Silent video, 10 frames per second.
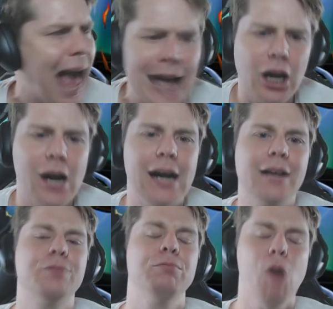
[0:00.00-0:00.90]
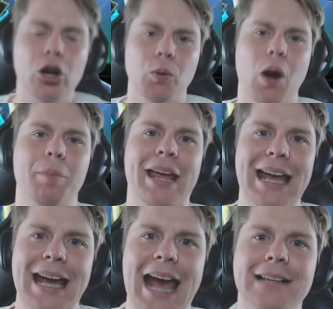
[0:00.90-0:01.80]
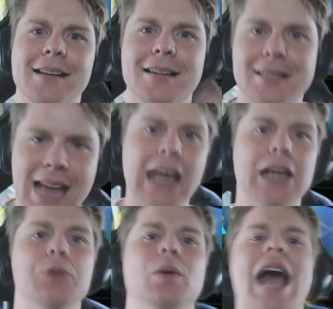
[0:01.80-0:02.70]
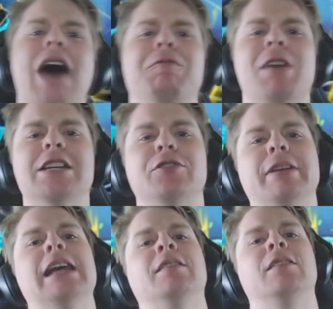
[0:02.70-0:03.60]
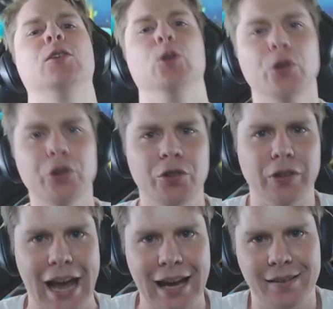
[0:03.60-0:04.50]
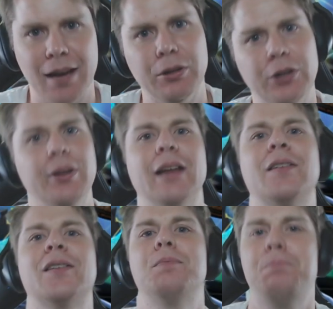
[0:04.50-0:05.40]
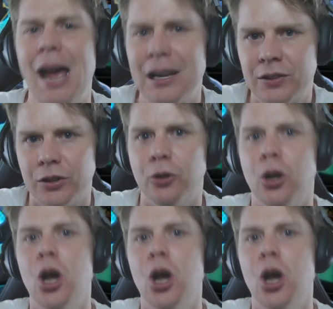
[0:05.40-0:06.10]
Hey guys, Rocket Rob here, and today we are featuring Exclusion decks, and we're doing a special